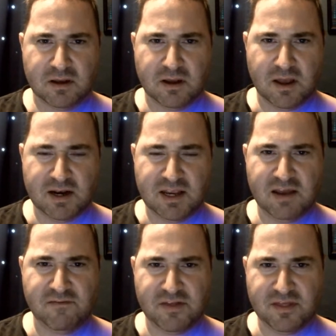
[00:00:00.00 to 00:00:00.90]
And
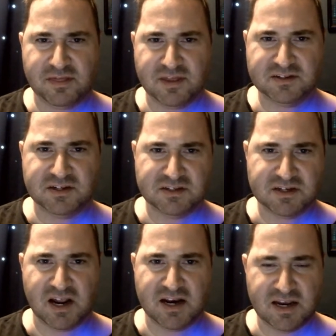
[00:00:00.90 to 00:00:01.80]
given that this is an
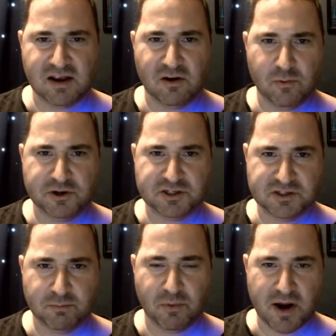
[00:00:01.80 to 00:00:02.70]
idea which is
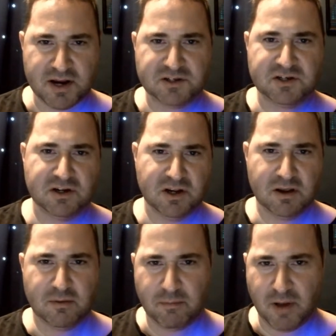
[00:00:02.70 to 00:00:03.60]
embraced
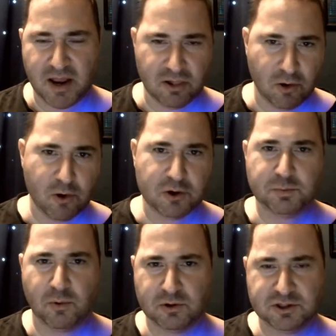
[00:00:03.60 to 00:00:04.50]
by a large
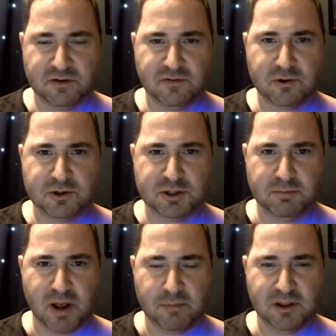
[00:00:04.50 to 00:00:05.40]
portion of the Christian
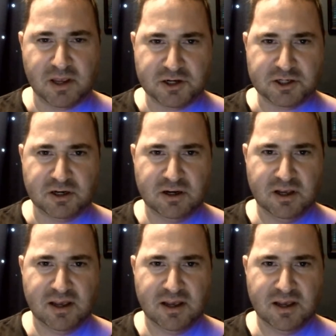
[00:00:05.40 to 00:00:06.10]
population,